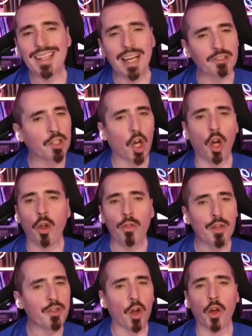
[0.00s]
has got
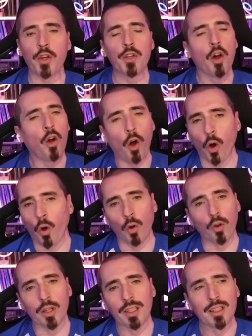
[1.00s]
the town
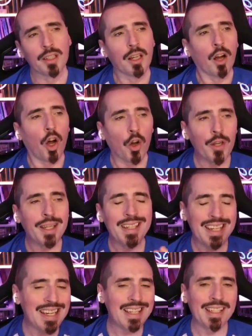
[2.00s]
hall. How
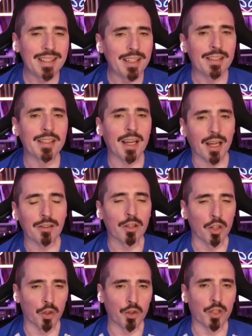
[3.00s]
easy did that
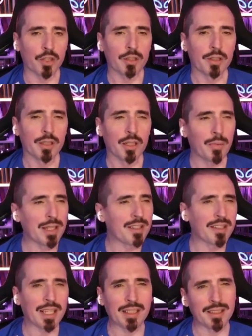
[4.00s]
look? I mean,
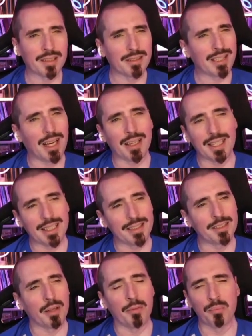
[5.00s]
6, that
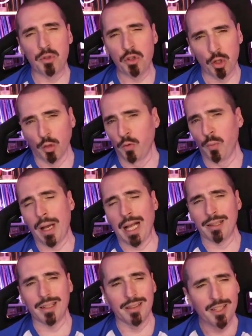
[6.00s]
is beautiful
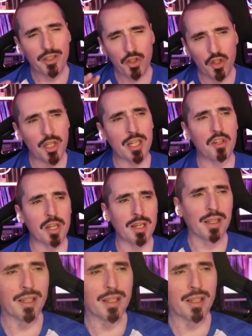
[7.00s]
pathing. GG.